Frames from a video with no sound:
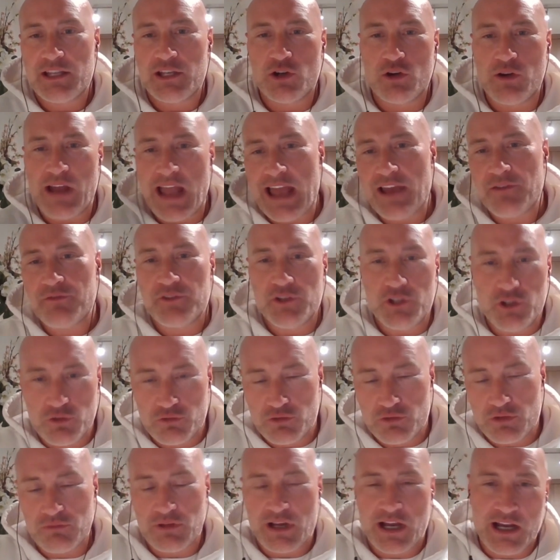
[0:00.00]
F
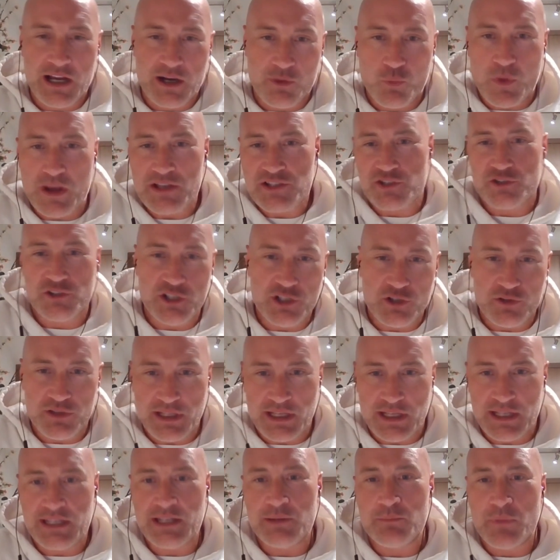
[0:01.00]
you, Western
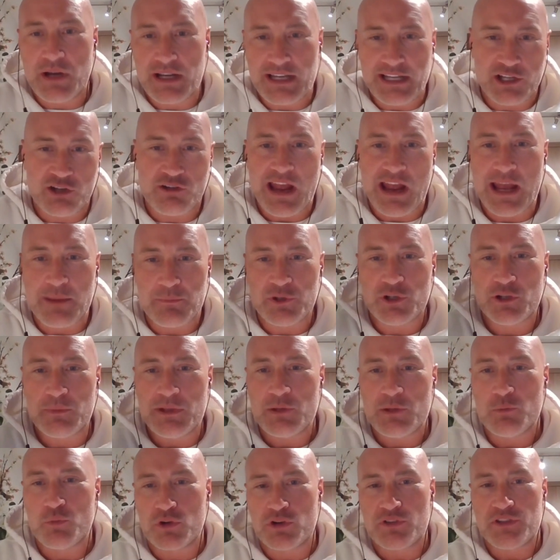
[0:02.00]
Union and
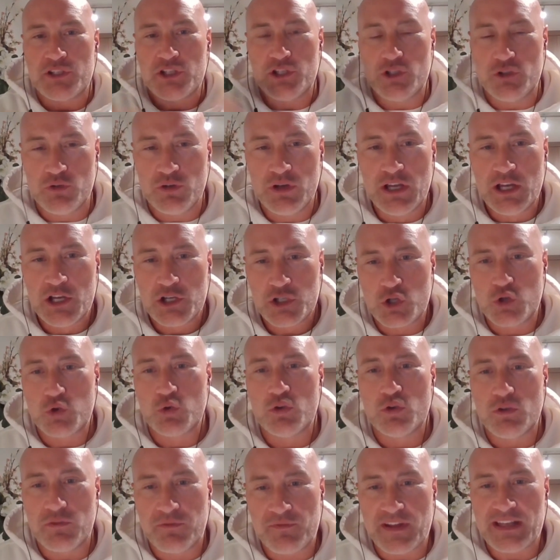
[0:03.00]
MoneyGram, We're the new
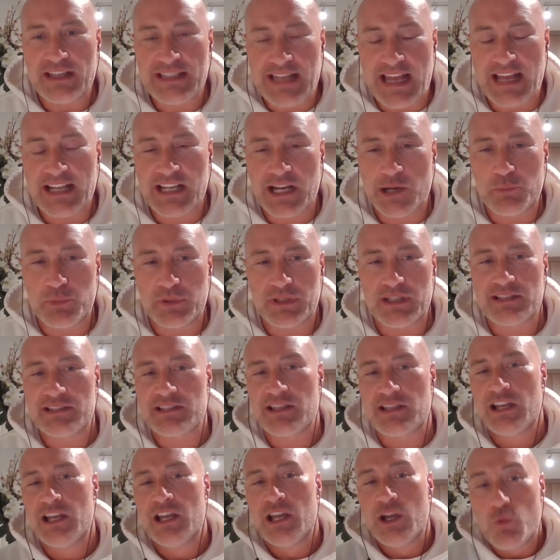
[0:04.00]
cool fintech
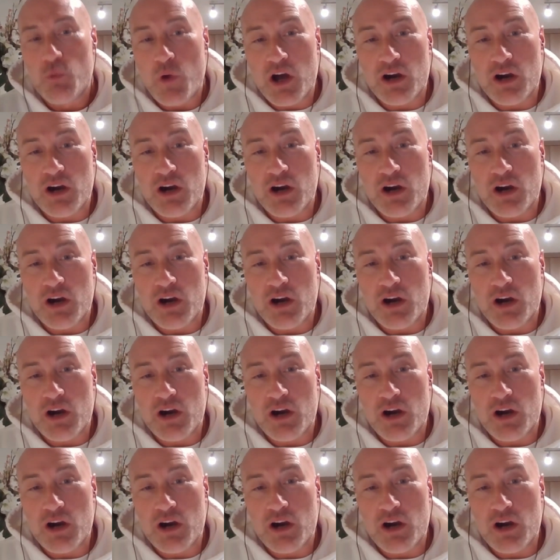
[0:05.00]
companies.